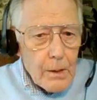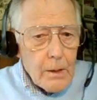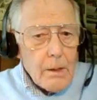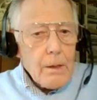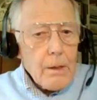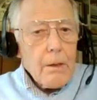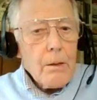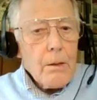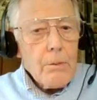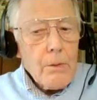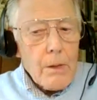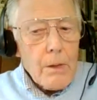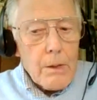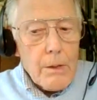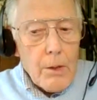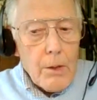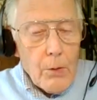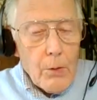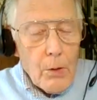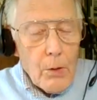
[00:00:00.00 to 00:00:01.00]
They
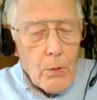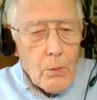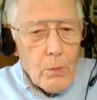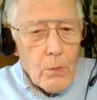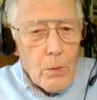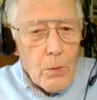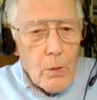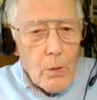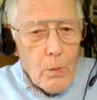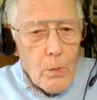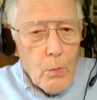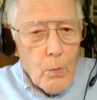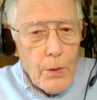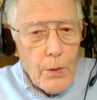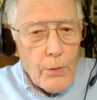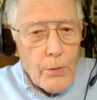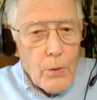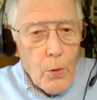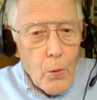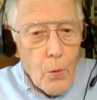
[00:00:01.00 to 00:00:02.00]
don't know what
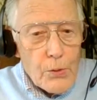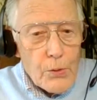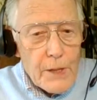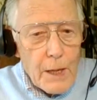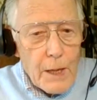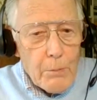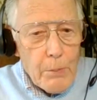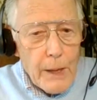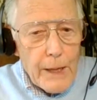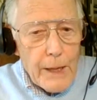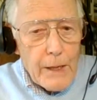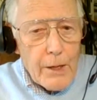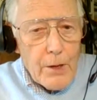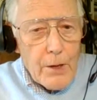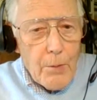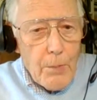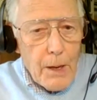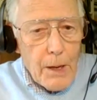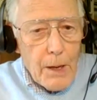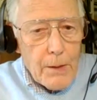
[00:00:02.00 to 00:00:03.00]
caused that pain in the
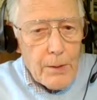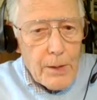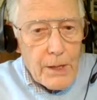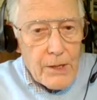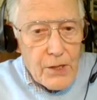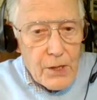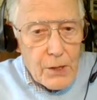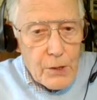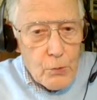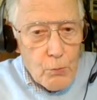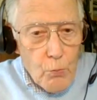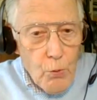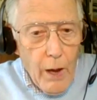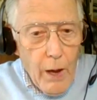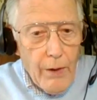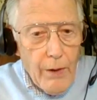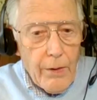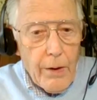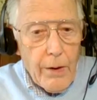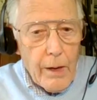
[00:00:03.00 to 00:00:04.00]
mouth. They just
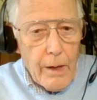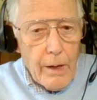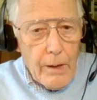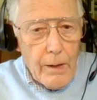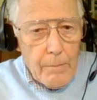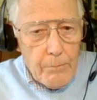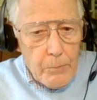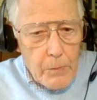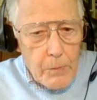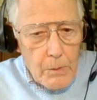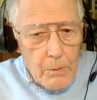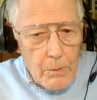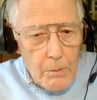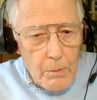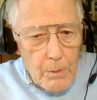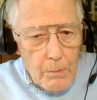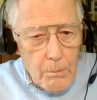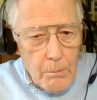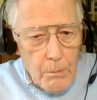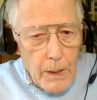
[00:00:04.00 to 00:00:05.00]
run
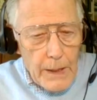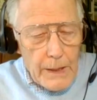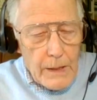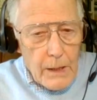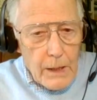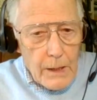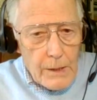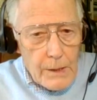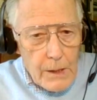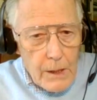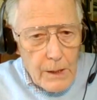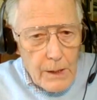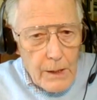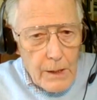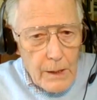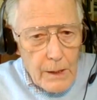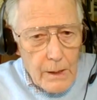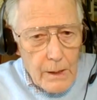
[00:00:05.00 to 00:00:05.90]
mindlessly.